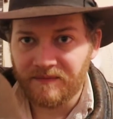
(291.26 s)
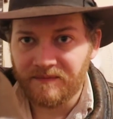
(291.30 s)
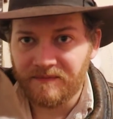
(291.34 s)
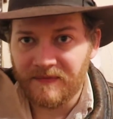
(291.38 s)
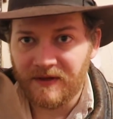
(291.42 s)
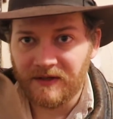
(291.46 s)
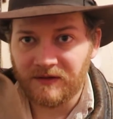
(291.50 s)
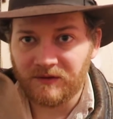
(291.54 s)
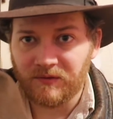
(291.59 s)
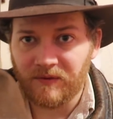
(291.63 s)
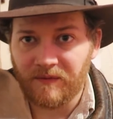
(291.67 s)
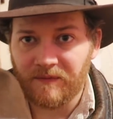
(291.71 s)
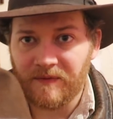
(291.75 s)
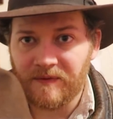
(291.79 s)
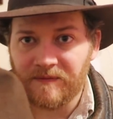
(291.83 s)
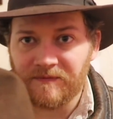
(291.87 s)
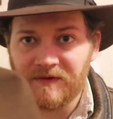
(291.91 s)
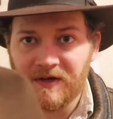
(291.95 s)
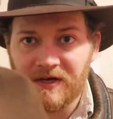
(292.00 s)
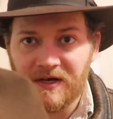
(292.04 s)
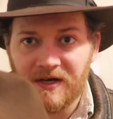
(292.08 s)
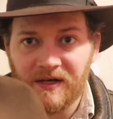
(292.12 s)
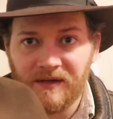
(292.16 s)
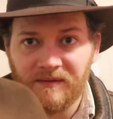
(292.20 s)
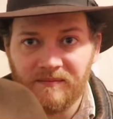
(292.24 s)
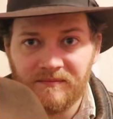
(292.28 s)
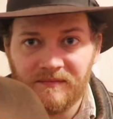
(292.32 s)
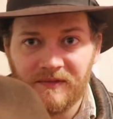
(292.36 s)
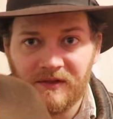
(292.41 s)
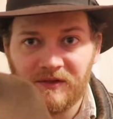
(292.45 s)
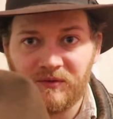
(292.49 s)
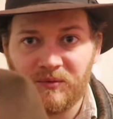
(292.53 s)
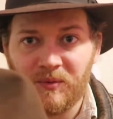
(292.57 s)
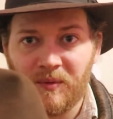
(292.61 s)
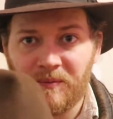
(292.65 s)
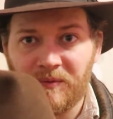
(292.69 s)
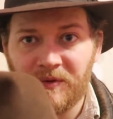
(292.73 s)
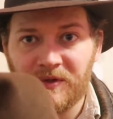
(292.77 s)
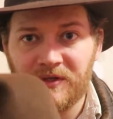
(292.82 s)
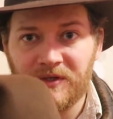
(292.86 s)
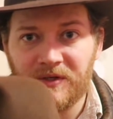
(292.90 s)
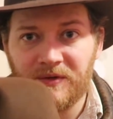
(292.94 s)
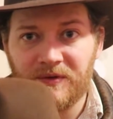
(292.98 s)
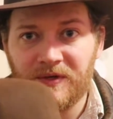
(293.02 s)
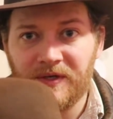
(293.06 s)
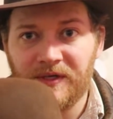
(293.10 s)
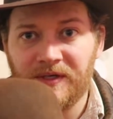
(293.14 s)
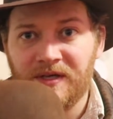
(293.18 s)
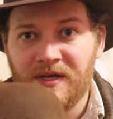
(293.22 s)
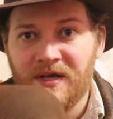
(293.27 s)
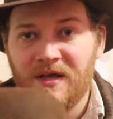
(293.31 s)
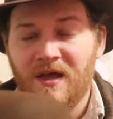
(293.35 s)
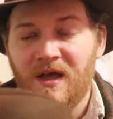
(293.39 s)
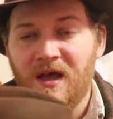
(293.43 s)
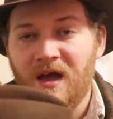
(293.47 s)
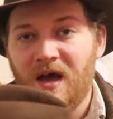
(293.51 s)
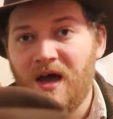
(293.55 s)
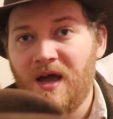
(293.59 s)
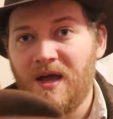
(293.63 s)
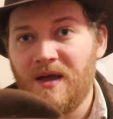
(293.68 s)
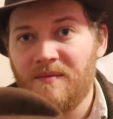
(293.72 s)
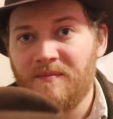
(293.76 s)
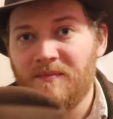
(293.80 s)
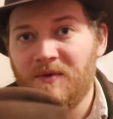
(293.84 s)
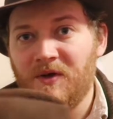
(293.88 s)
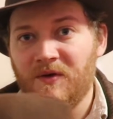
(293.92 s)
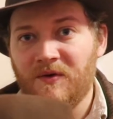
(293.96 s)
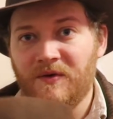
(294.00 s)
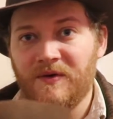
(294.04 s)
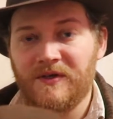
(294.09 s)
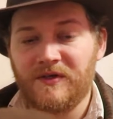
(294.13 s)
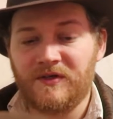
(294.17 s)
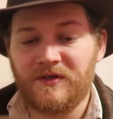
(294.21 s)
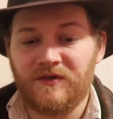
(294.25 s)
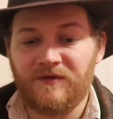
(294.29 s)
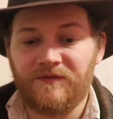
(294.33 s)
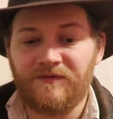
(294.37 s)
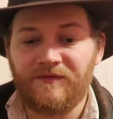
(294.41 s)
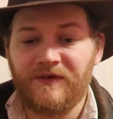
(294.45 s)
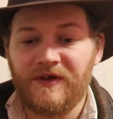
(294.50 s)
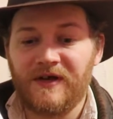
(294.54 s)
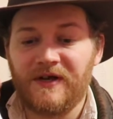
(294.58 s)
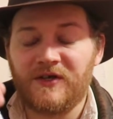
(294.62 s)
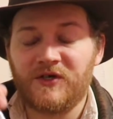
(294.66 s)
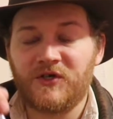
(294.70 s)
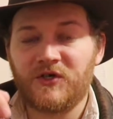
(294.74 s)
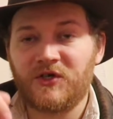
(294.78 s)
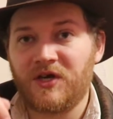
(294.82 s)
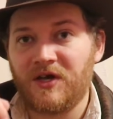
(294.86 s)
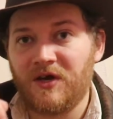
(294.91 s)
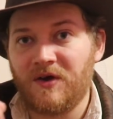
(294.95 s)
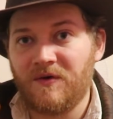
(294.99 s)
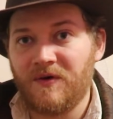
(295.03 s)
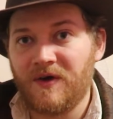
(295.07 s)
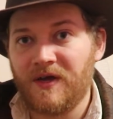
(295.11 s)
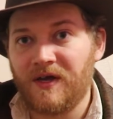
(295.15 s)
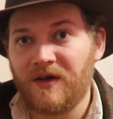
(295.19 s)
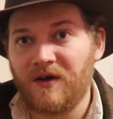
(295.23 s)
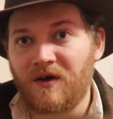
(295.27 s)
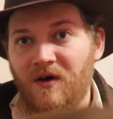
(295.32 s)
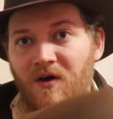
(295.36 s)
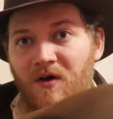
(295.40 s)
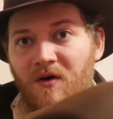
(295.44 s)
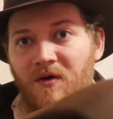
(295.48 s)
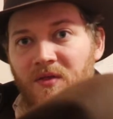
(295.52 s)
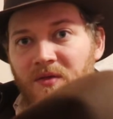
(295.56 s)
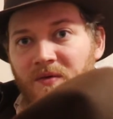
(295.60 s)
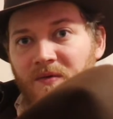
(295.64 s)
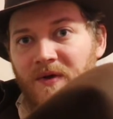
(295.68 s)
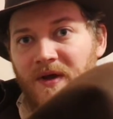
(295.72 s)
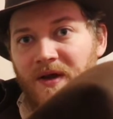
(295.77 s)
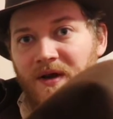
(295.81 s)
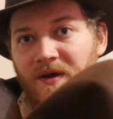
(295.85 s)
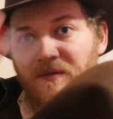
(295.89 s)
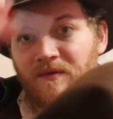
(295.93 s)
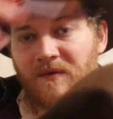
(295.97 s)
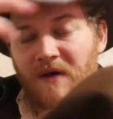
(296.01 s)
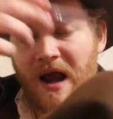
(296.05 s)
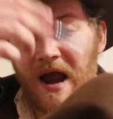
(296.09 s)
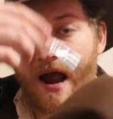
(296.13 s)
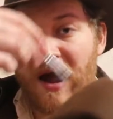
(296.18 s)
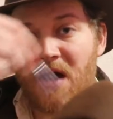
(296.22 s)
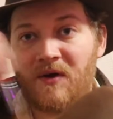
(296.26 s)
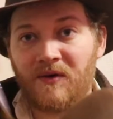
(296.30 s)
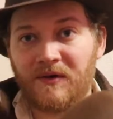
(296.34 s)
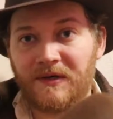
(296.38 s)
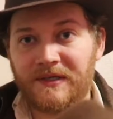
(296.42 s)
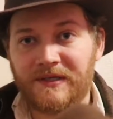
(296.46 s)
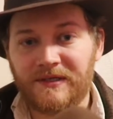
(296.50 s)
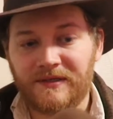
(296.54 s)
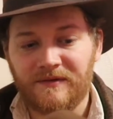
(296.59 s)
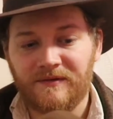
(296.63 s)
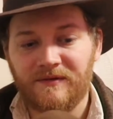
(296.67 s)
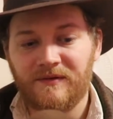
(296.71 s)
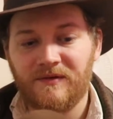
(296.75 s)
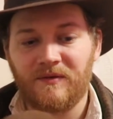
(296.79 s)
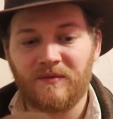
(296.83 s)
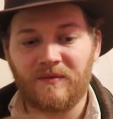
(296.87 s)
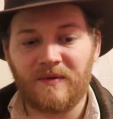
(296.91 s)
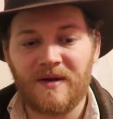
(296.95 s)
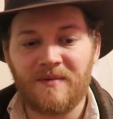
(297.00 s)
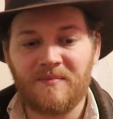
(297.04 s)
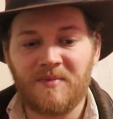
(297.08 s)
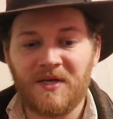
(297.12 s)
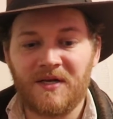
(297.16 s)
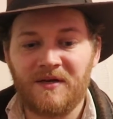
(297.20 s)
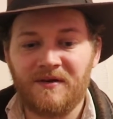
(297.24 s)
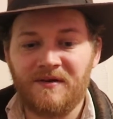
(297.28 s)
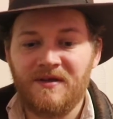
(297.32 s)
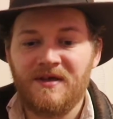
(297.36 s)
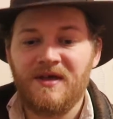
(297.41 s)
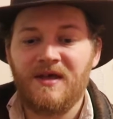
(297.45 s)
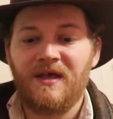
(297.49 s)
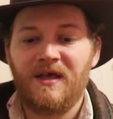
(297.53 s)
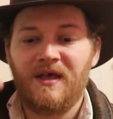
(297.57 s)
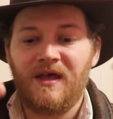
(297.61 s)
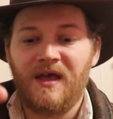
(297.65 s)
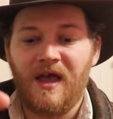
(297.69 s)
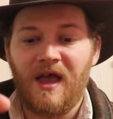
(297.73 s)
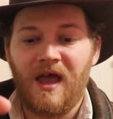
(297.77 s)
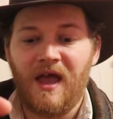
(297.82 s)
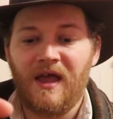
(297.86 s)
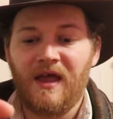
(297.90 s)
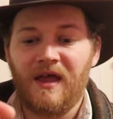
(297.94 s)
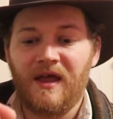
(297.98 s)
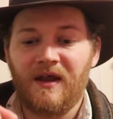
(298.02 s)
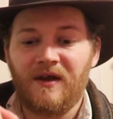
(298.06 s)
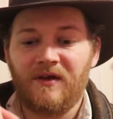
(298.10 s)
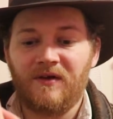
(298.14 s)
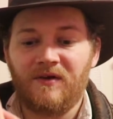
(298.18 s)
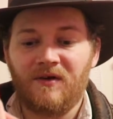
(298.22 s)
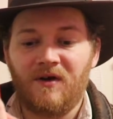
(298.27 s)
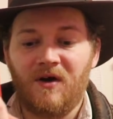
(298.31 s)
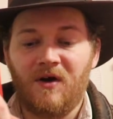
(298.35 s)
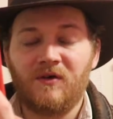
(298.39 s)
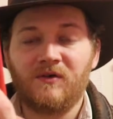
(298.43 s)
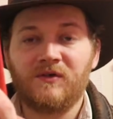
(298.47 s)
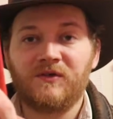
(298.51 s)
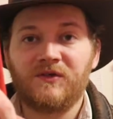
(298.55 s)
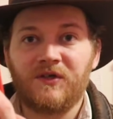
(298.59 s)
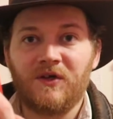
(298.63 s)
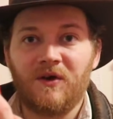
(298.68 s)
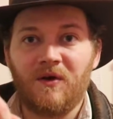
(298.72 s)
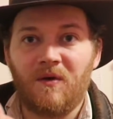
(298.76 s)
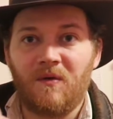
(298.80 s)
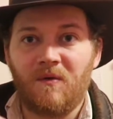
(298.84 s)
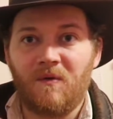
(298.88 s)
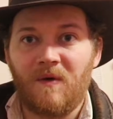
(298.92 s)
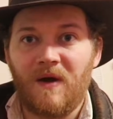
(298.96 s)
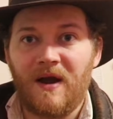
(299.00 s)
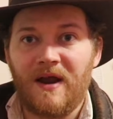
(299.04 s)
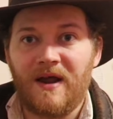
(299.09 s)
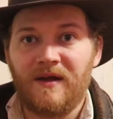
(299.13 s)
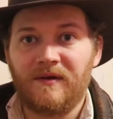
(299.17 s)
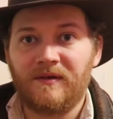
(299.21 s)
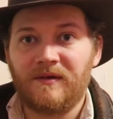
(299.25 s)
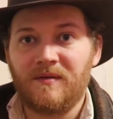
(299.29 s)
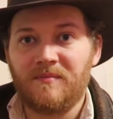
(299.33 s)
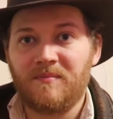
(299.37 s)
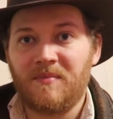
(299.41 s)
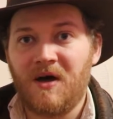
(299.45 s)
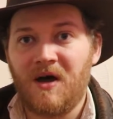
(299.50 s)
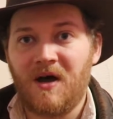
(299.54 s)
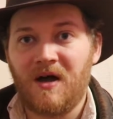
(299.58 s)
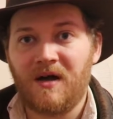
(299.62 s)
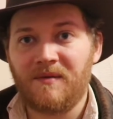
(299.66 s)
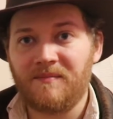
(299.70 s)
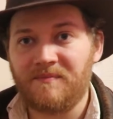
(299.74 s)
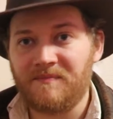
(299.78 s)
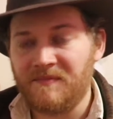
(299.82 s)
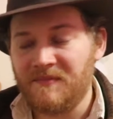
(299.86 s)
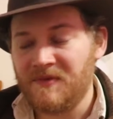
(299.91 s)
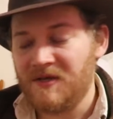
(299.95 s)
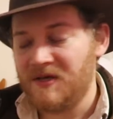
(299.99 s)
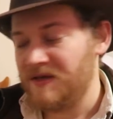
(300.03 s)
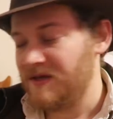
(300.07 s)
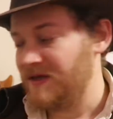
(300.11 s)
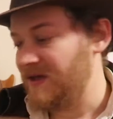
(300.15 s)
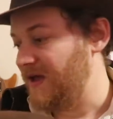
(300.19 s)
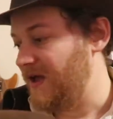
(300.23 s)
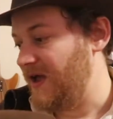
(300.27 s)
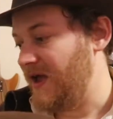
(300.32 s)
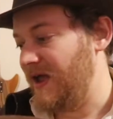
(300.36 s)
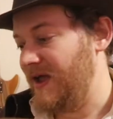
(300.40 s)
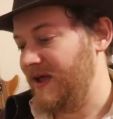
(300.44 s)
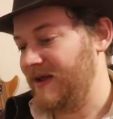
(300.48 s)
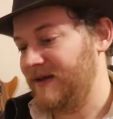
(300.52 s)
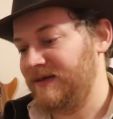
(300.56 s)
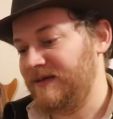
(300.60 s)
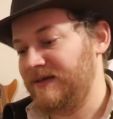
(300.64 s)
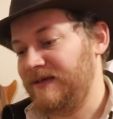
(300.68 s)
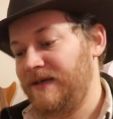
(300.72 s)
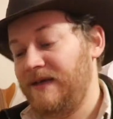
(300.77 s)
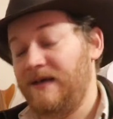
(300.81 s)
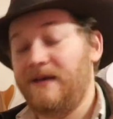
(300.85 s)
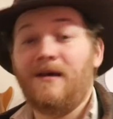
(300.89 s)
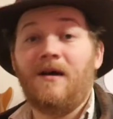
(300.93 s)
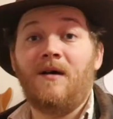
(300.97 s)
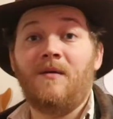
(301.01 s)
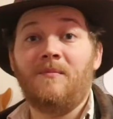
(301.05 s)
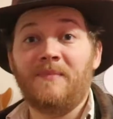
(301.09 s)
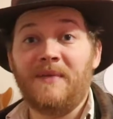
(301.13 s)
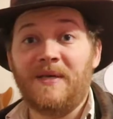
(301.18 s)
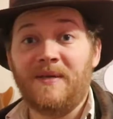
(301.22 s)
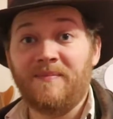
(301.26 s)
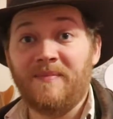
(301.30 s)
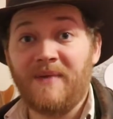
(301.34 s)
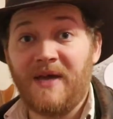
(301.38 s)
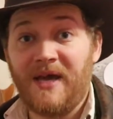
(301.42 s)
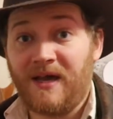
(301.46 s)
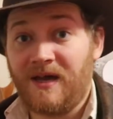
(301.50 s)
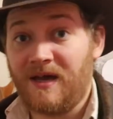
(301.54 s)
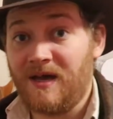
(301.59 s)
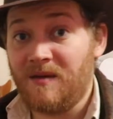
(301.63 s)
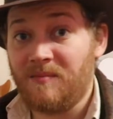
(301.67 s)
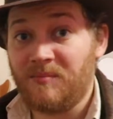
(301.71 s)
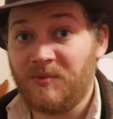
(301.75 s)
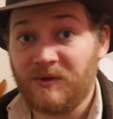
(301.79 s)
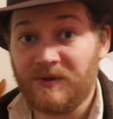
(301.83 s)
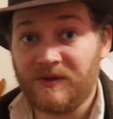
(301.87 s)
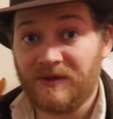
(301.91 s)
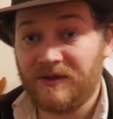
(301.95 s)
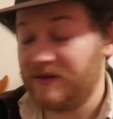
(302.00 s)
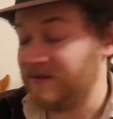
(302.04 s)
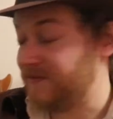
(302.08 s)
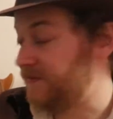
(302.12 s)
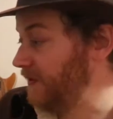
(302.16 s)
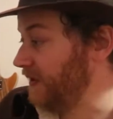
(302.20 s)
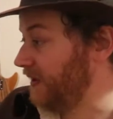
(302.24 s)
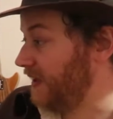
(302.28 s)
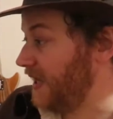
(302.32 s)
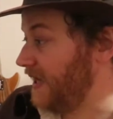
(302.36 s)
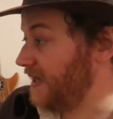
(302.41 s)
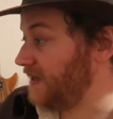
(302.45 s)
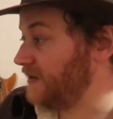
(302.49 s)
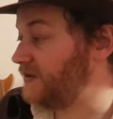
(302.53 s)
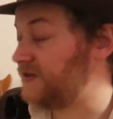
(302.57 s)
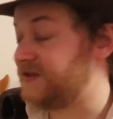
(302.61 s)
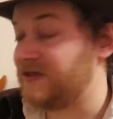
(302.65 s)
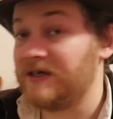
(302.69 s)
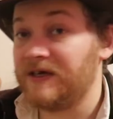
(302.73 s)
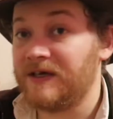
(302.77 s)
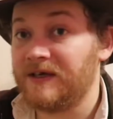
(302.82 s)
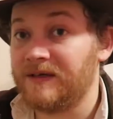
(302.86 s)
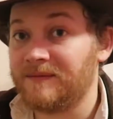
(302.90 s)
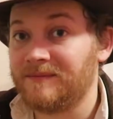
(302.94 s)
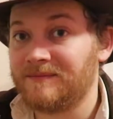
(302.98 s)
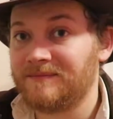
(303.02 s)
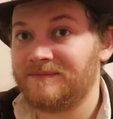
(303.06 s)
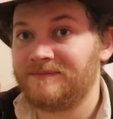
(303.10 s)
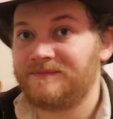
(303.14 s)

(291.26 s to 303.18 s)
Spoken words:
That's what we've done. That's what we're doing. I am going to finish going all the way around the ribbon and also around the bottom. and I'll meet back up with you when that's done.